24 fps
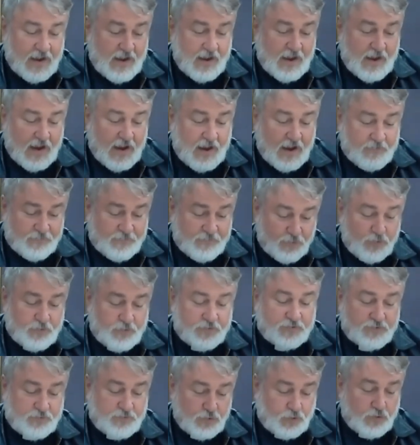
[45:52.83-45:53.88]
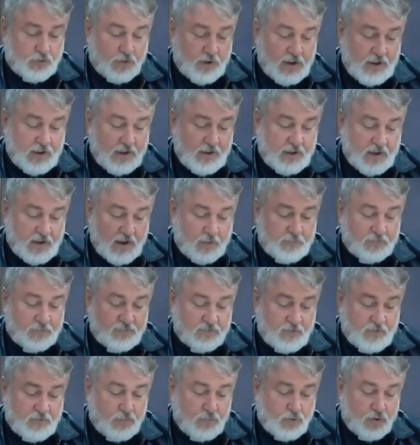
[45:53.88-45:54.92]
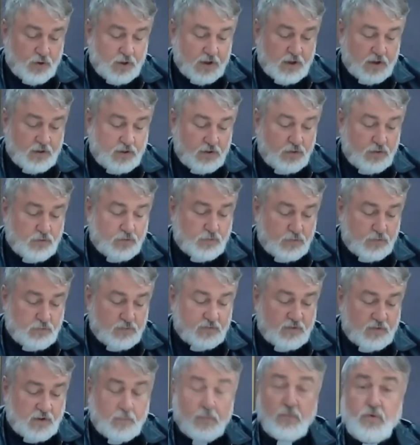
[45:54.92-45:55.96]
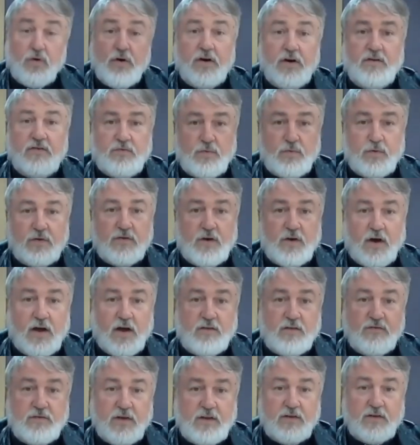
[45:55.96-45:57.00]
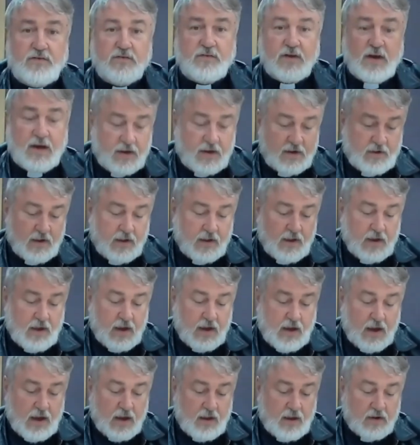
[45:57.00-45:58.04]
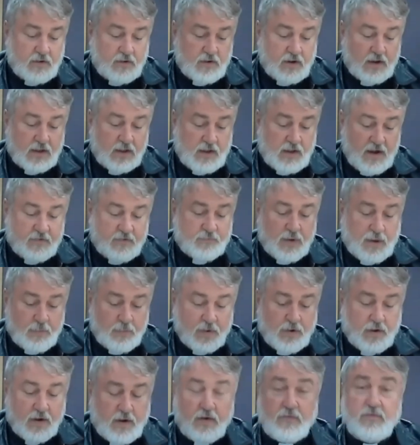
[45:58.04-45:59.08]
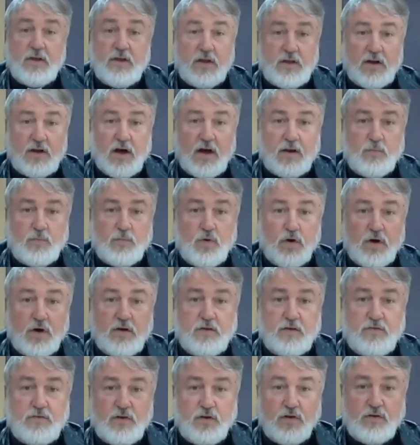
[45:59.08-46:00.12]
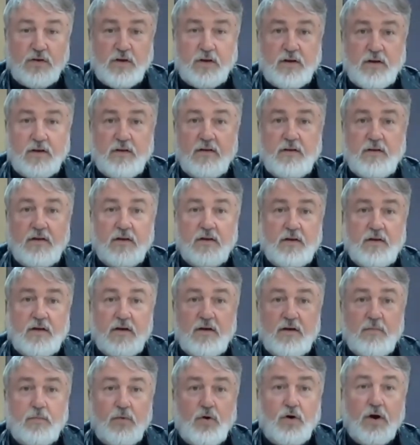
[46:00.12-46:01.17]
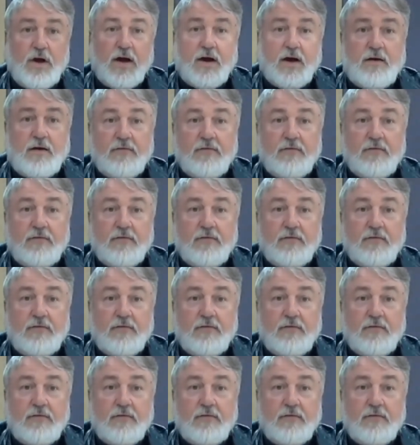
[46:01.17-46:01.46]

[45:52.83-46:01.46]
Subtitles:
Our fourth story comes from Moya Hughes. Moya is a retired teacher's aide and a life member of the United Workers Union. Moya.